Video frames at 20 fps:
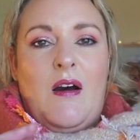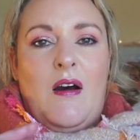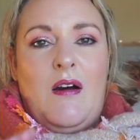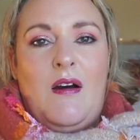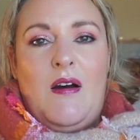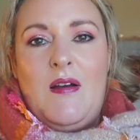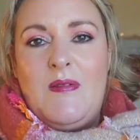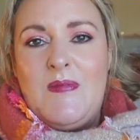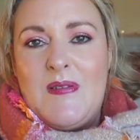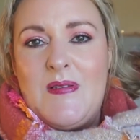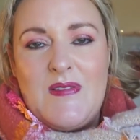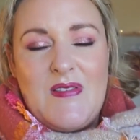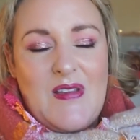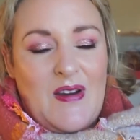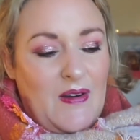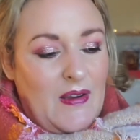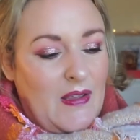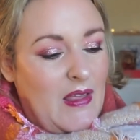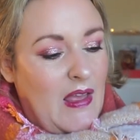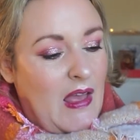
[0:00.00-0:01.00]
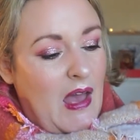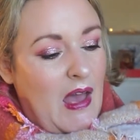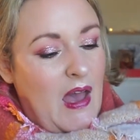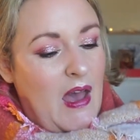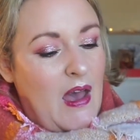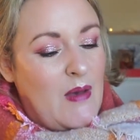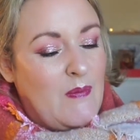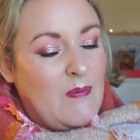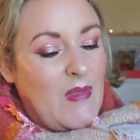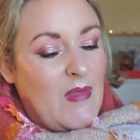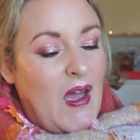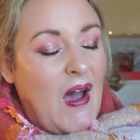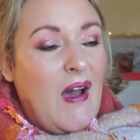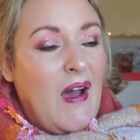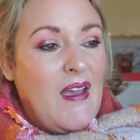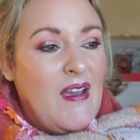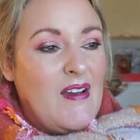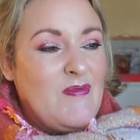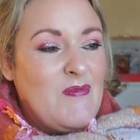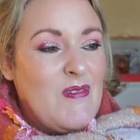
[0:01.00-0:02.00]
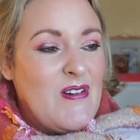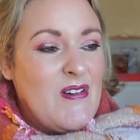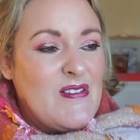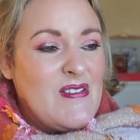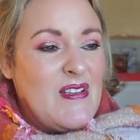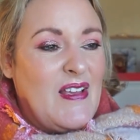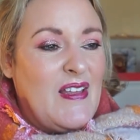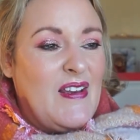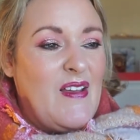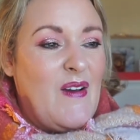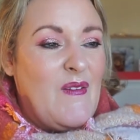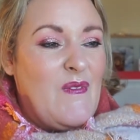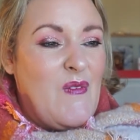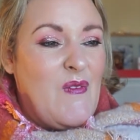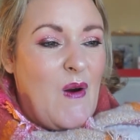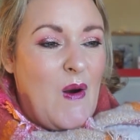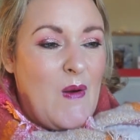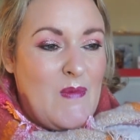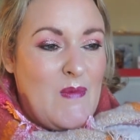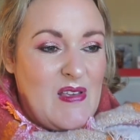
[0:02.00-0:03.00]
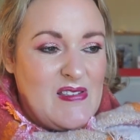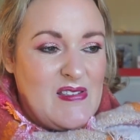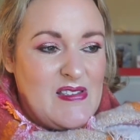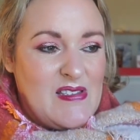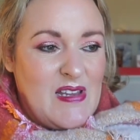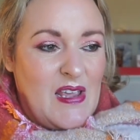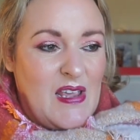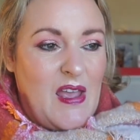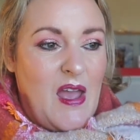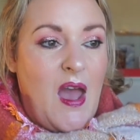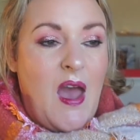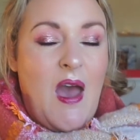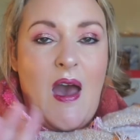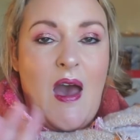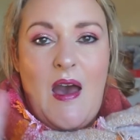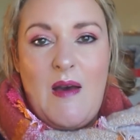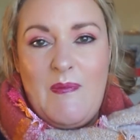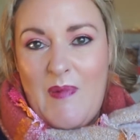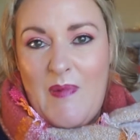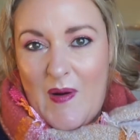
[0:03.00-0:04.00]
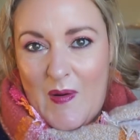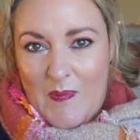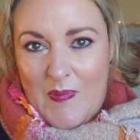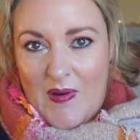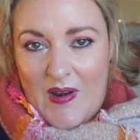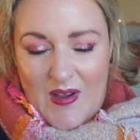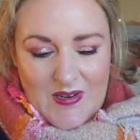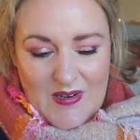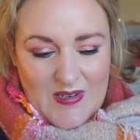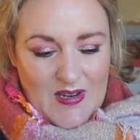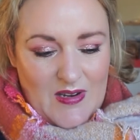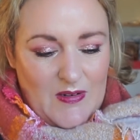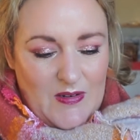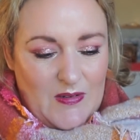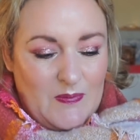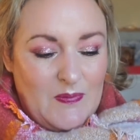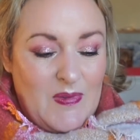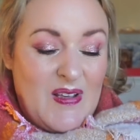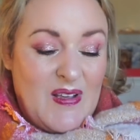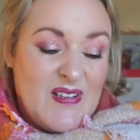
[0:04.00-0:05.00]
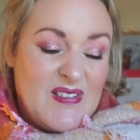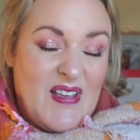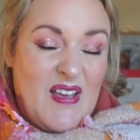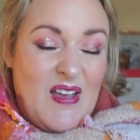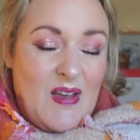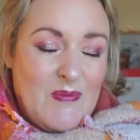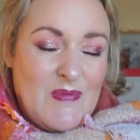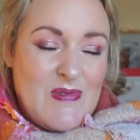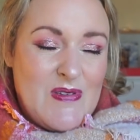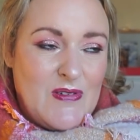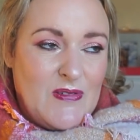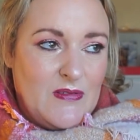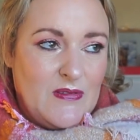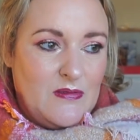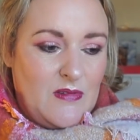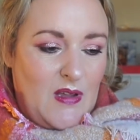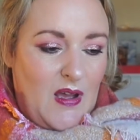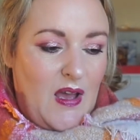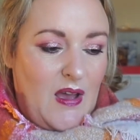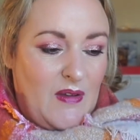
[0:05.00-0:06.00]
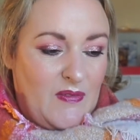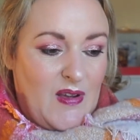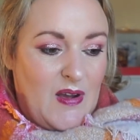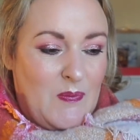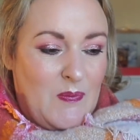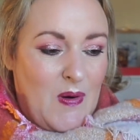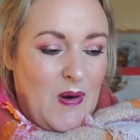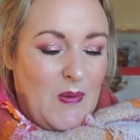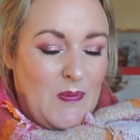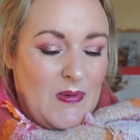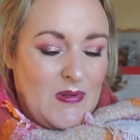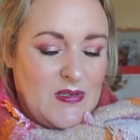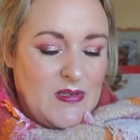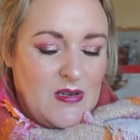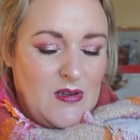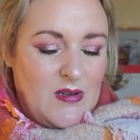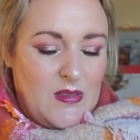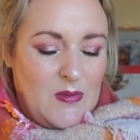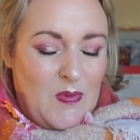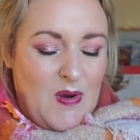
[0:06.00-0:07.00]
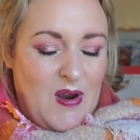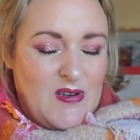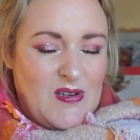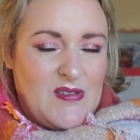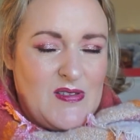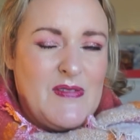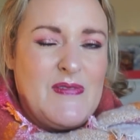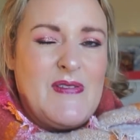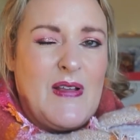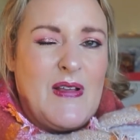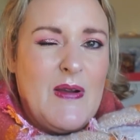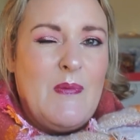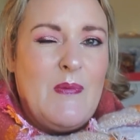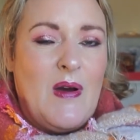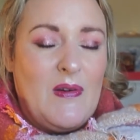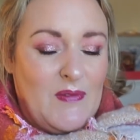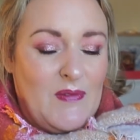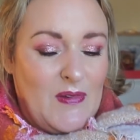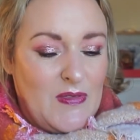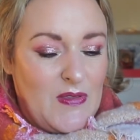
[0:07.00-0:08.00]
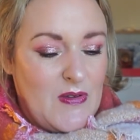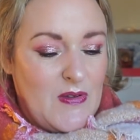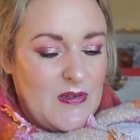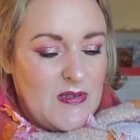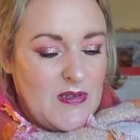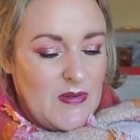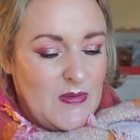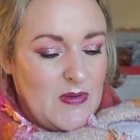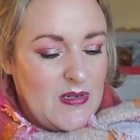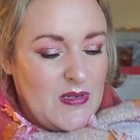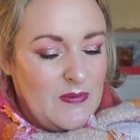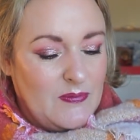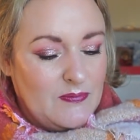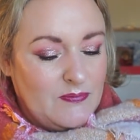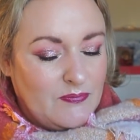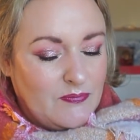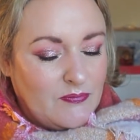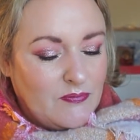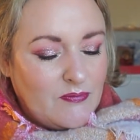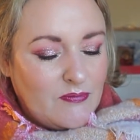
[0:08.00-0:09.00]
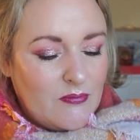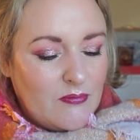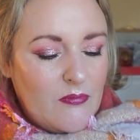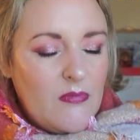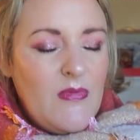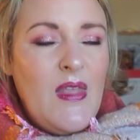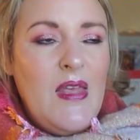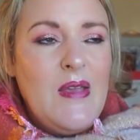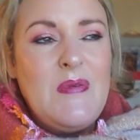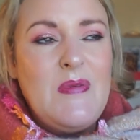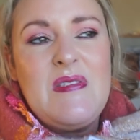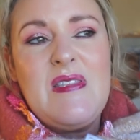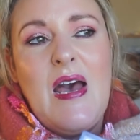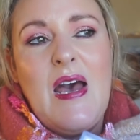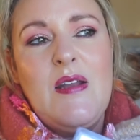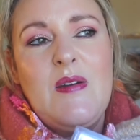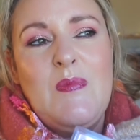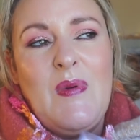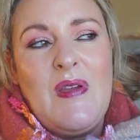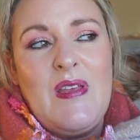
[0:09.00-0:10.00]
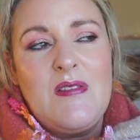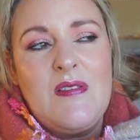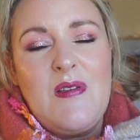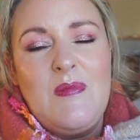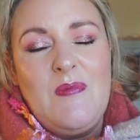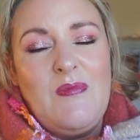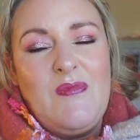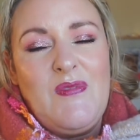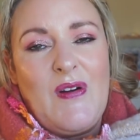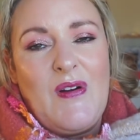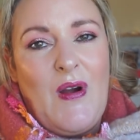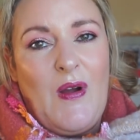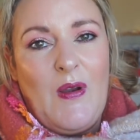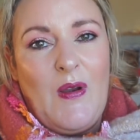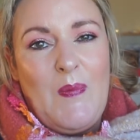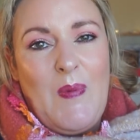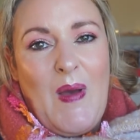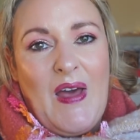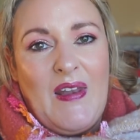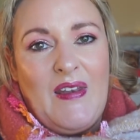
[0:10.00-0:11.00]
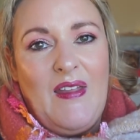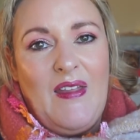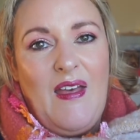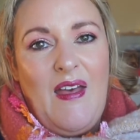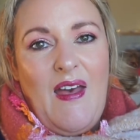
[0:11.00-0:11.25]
Oh, I'm so sorry. I have brought in for Misty a purple eyeshadow because I have got purples in other projects. So I said, come on, Ruth, you can do it. It was that or bring in something for ColourPan.